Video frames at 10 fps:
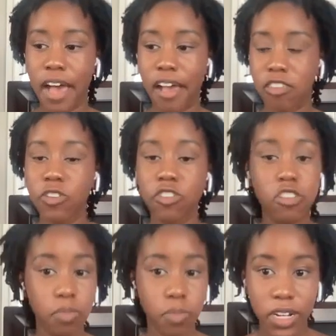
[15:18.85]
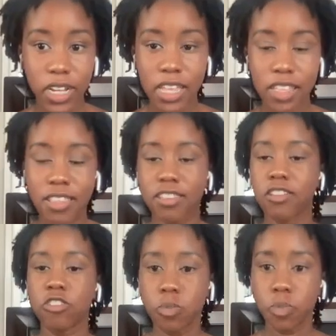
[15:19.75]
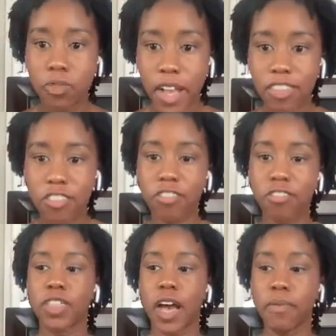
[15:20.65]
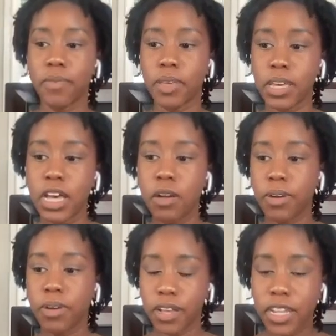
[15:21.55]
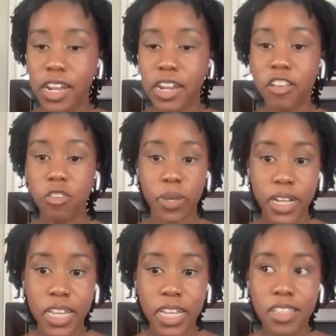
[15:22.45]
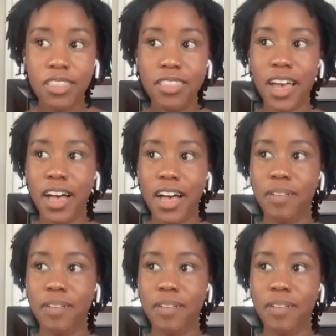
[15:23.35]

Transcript: as much experience as our supervisors or that we were young and inexperienced.